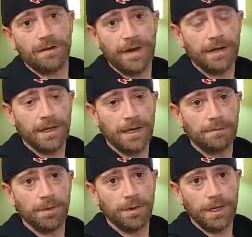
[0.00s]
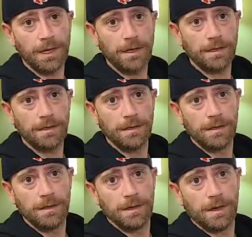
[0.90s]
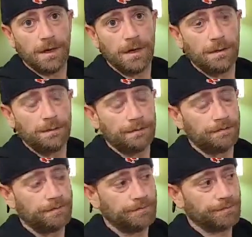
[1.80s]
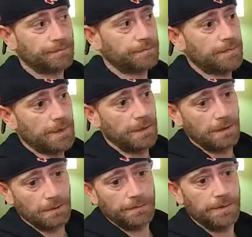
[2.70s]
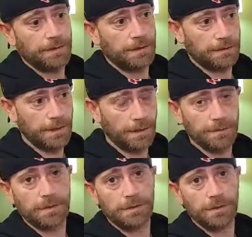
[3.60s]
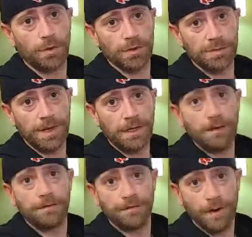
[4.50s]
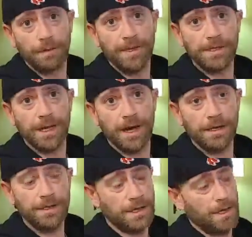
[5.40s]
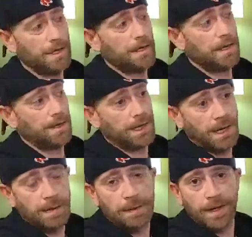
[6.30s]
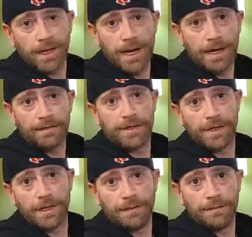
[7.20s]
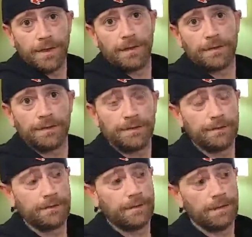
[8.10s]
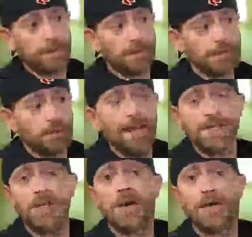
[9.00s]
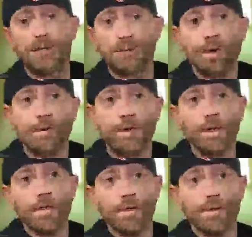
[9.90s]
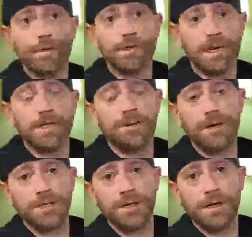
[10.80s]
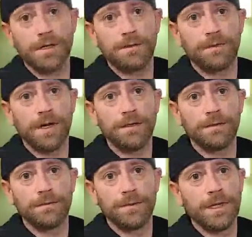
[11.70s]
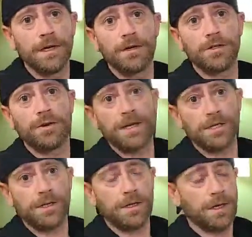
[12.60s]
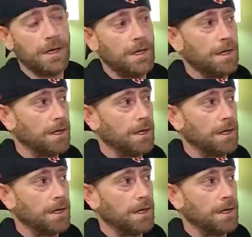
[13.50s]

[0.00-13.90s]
Bro, don't come on my live on some BS. But yeah, so trash talk is one thing, but you know, these guys are making fun of me for, you know, being homeless, for, you know, trying to raise donations so I can survive.